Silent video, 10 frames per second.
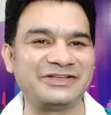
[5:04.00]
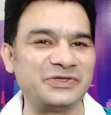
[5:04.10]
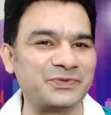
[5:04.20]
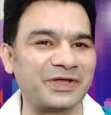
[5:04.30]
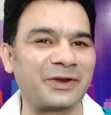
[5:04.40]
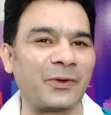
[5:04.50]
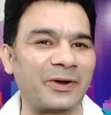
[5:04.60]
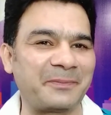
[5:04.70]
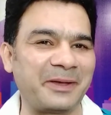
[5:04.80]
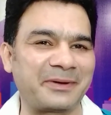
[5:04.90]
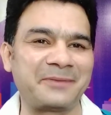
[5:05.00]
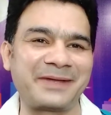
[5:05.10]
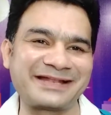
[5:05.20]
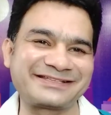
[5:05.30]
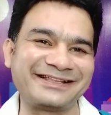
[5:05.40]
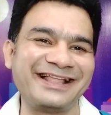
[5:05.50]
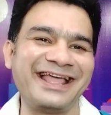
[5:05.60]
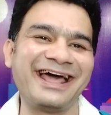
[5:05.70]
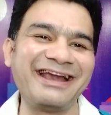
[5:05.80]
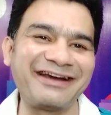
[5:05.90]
you will hold a paper and pencil and